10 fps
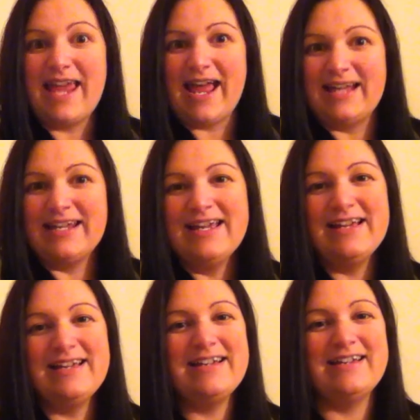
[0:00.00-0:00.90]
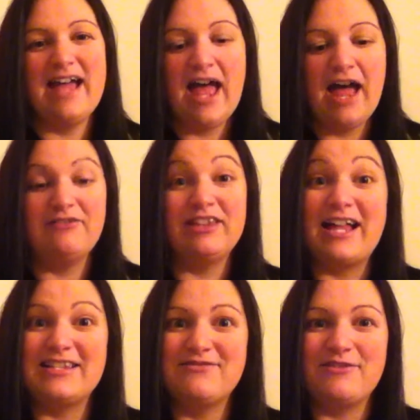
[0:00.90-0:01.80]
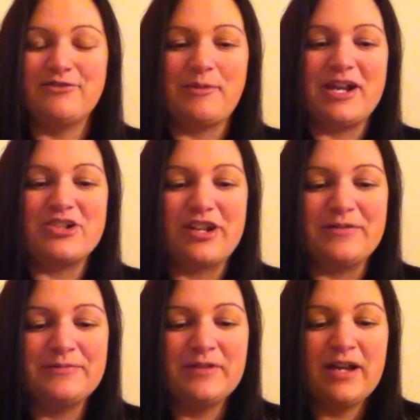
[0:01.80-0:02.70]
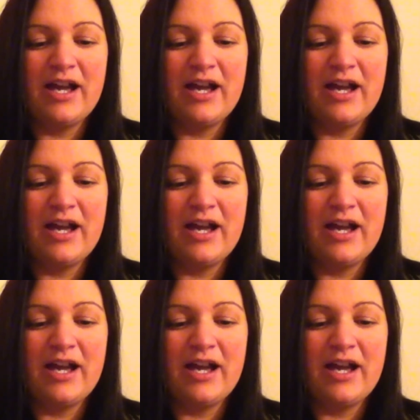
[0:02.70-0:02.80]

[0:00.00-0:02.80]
scan. Lots of information.